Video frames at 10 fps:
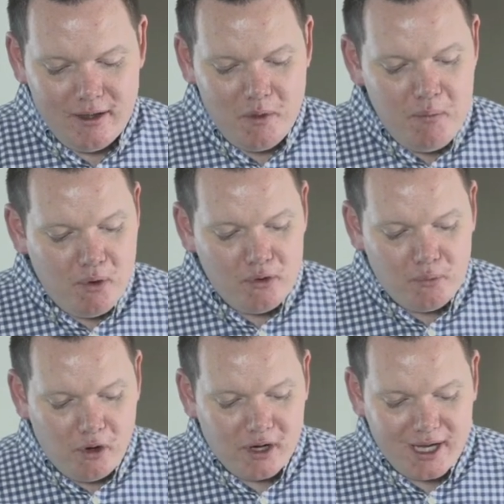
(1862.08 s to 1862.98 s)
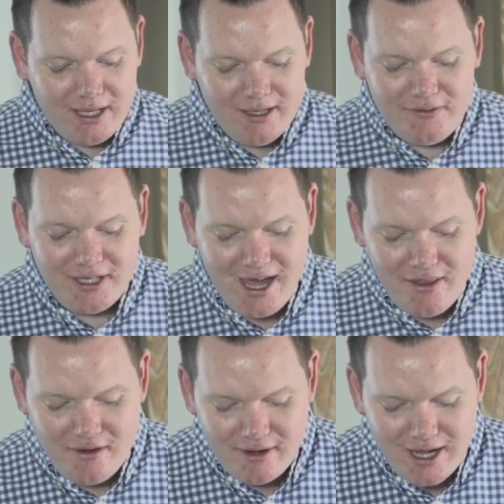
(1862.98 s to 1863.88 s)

We both work and live together,